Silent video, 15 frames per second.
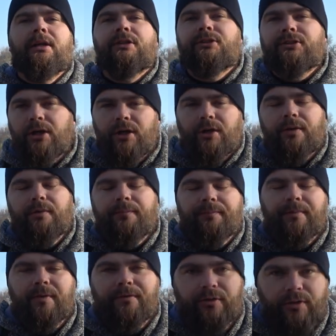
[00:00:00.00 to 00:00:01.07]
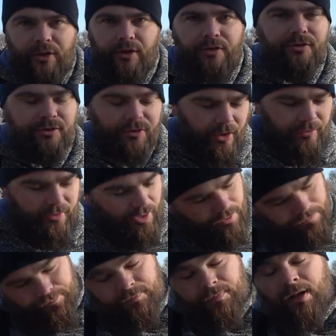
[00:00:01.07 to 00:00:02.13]
So, for those who don't
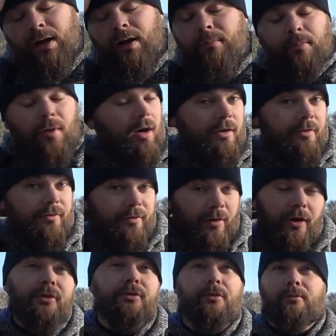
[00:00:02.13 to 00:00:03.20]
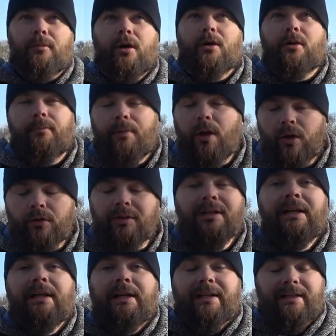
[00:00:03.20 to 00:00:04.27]
know, a marker float or a marker pole
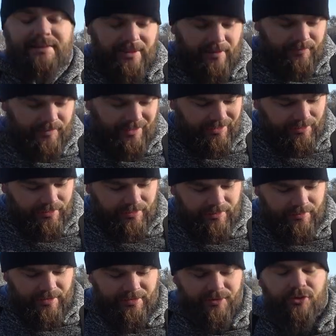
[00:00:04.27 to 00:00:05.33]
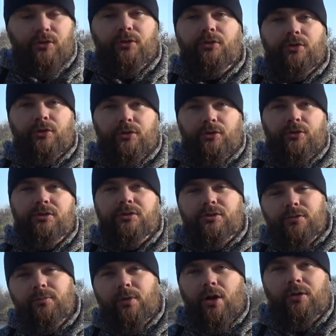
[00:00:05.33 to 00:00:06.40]
is something that you use
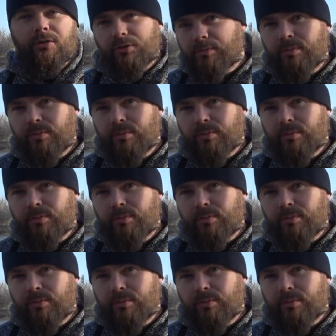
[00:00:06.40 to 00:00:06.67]
to mark your